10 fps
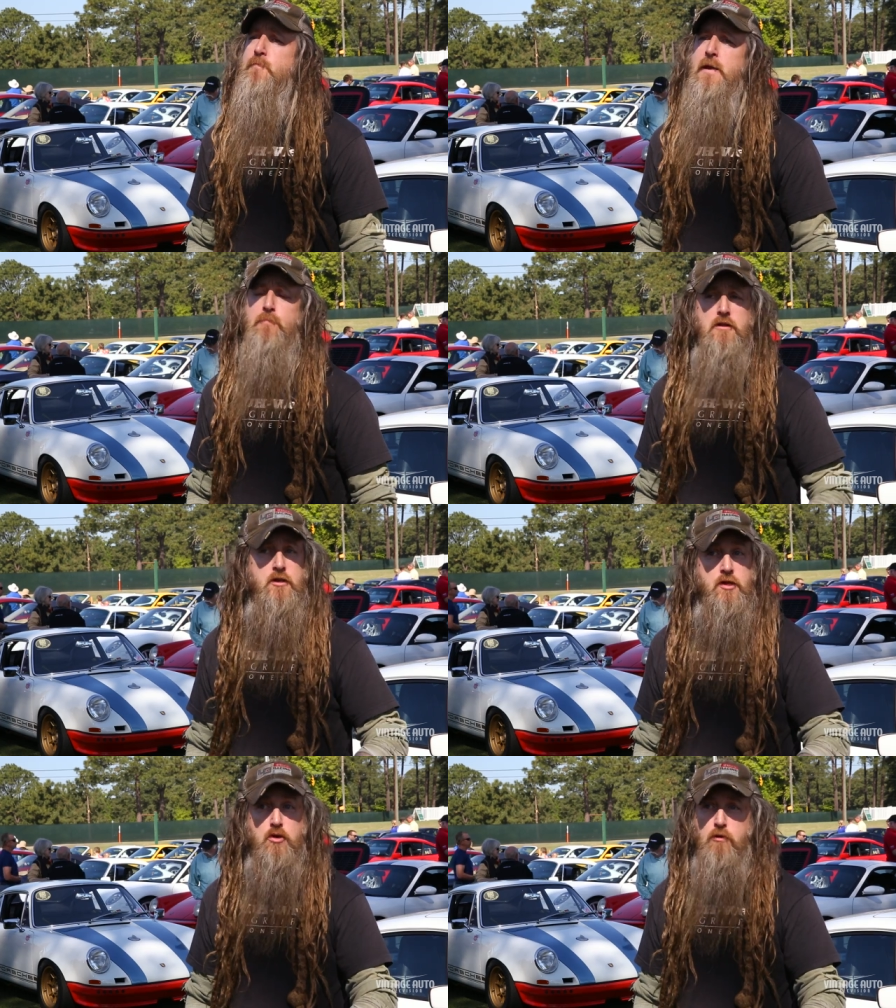people are
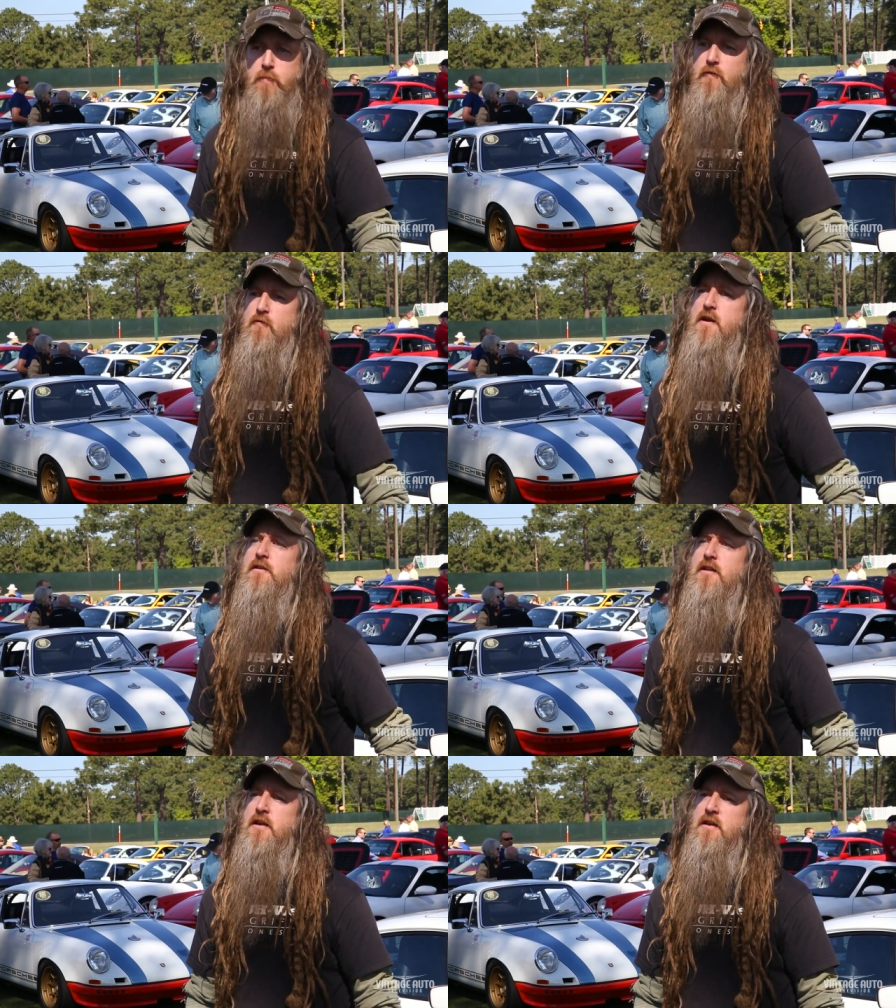super
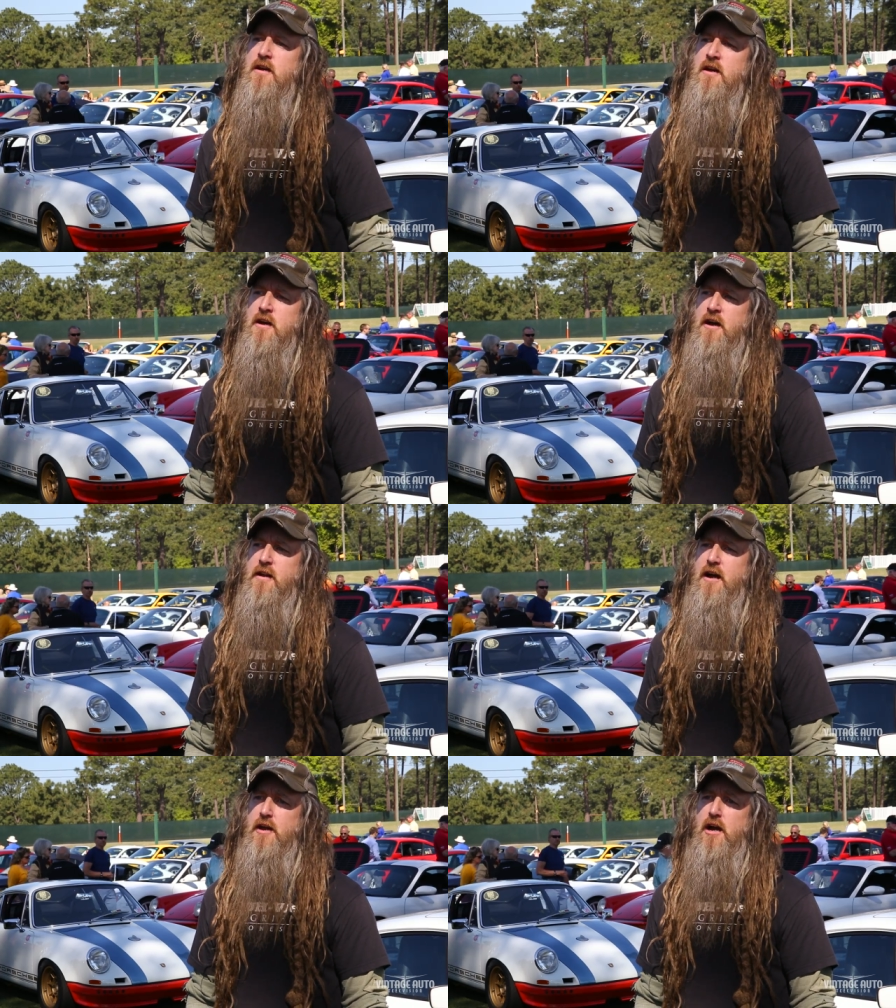friendly. And
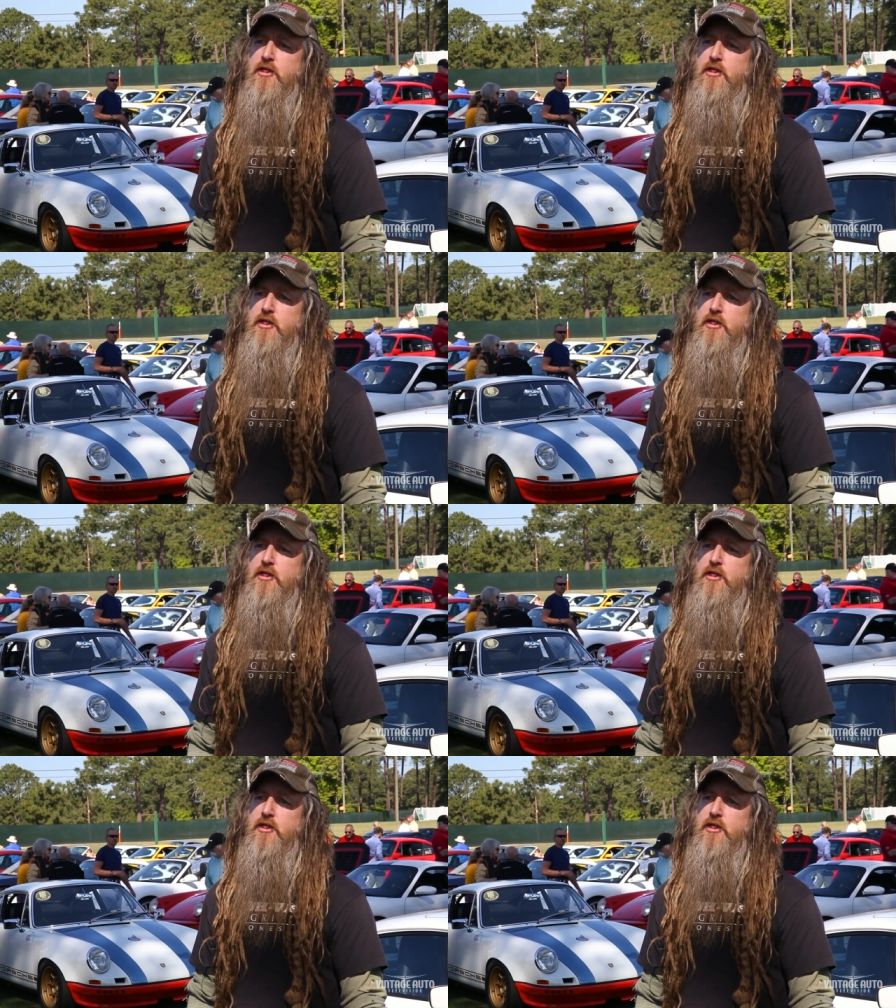I, I